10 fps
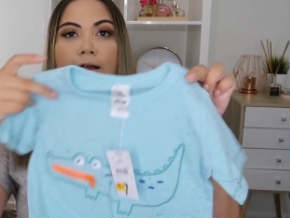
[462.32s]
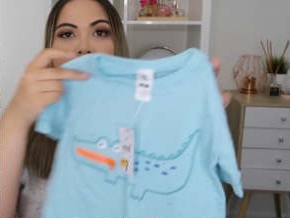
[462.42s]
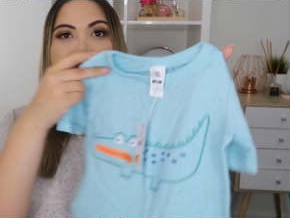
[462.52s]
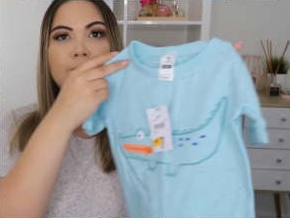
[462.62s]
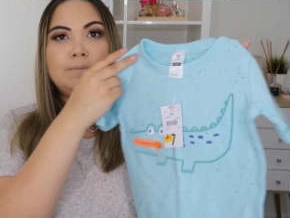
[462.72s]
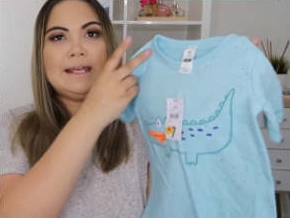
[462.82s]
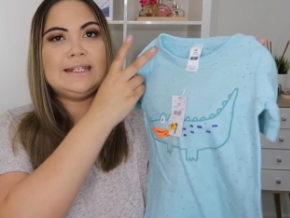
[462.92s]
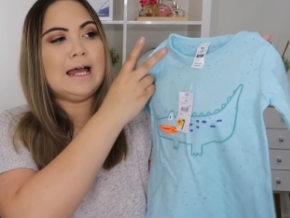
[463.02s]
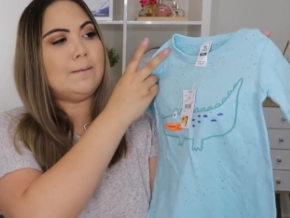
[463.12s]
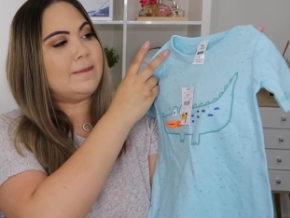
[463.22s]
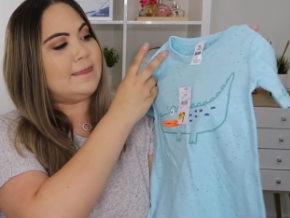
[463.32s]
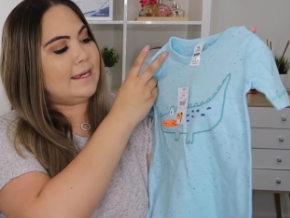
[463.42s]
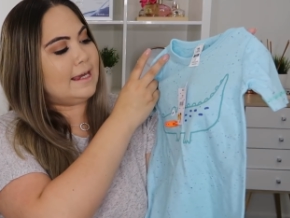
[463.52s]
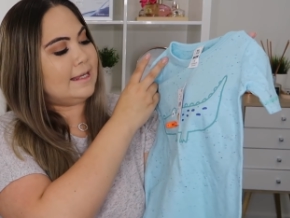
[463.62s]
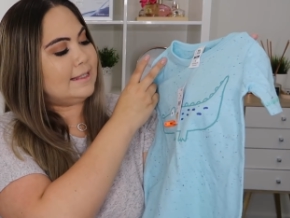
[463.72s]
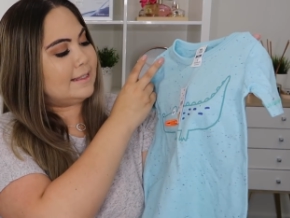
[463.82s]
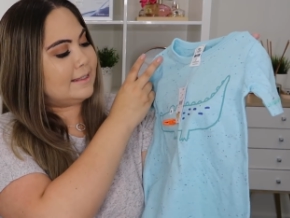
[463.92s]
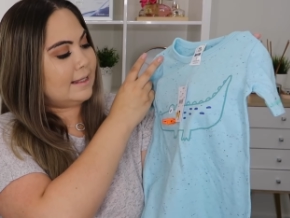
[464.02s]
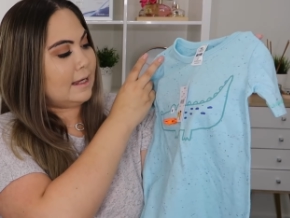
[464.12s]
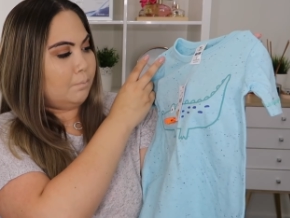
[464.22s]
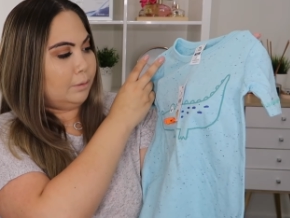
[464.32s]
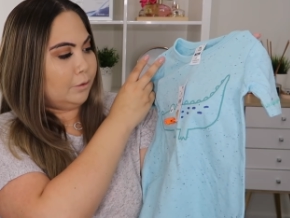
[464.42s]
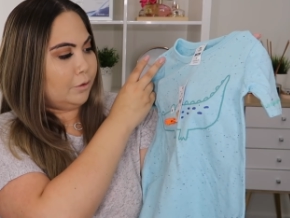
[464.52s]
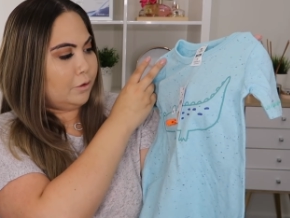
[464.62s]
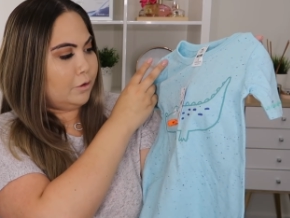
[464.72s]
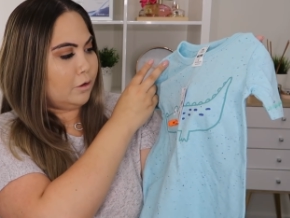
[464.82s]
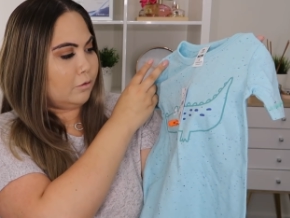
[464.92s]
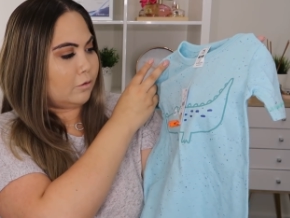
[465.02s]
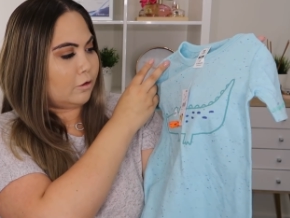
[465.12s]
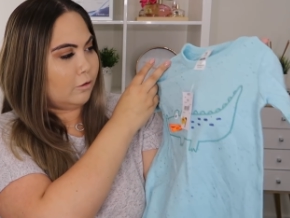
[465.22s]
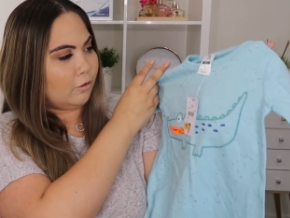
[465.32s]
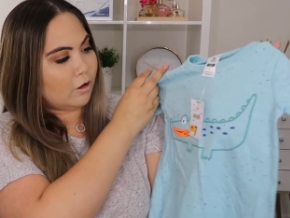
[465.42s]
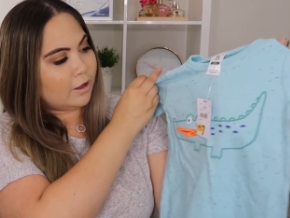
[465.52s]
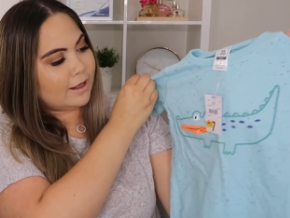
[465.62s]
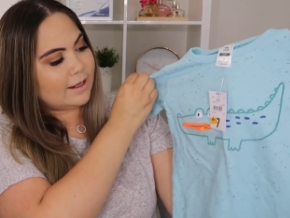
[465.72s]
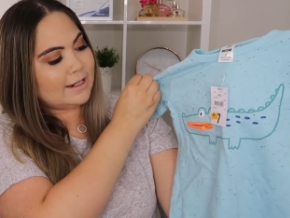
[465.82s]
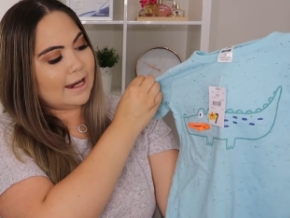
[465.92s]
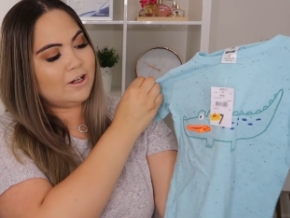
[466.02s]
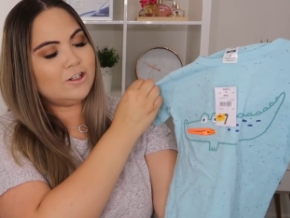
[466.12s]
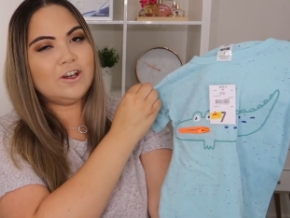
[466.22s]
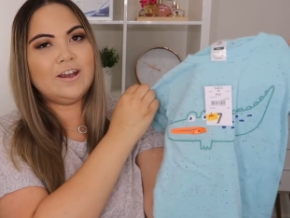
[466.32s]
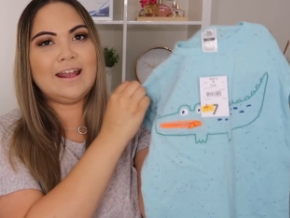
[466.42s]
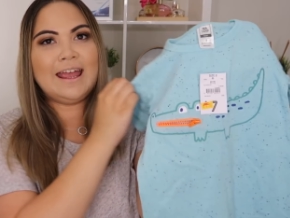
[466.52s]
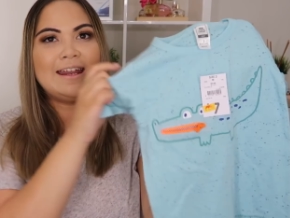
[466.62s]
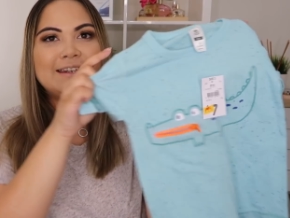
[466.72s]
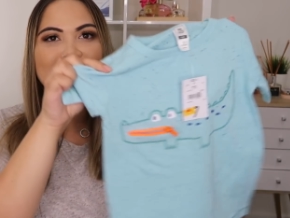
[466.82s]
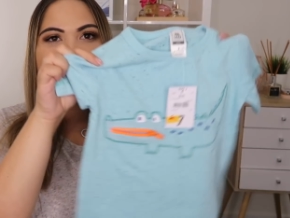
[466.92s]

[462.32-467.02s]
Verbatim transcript: I also picked up this blue croc t-shirt and